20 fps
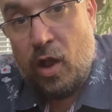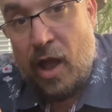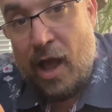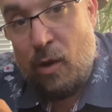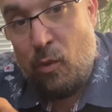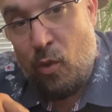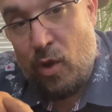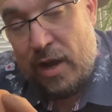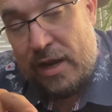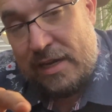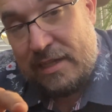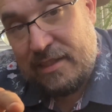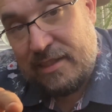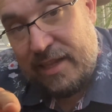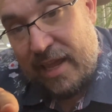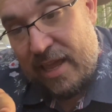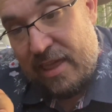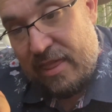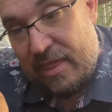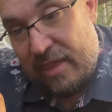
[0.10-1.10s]
I wanted to
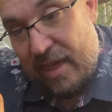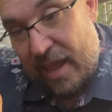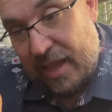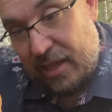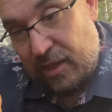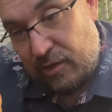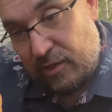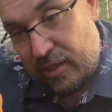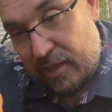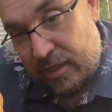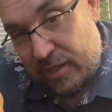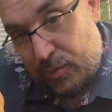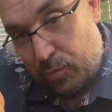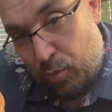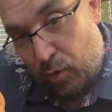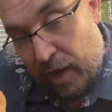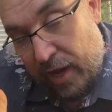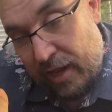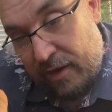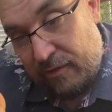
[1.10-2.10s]
say thank you to this
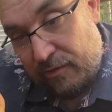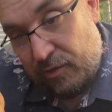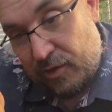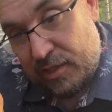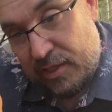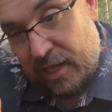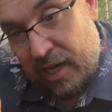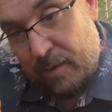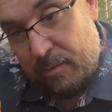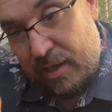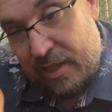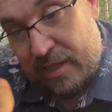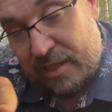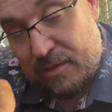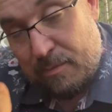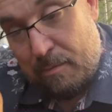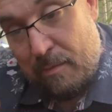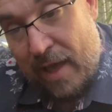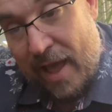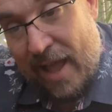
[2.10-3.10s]
brand for sending me this
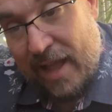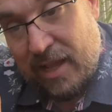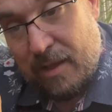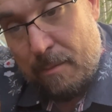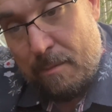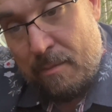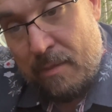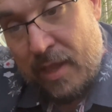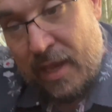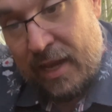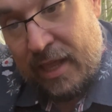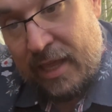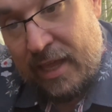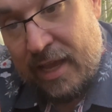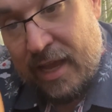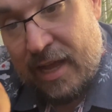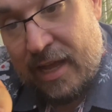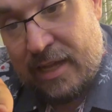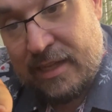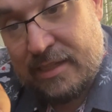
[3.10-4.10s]
Mac Mini
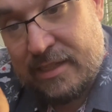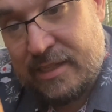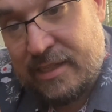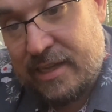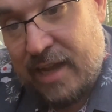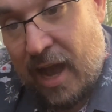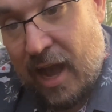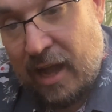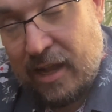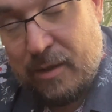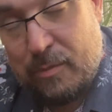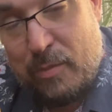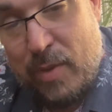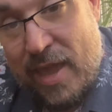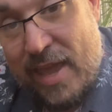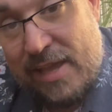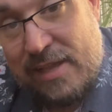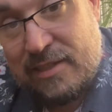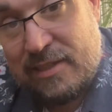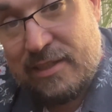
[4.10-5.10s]
dock
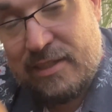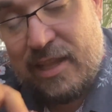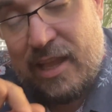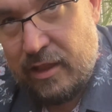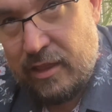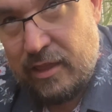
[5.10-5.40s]
base.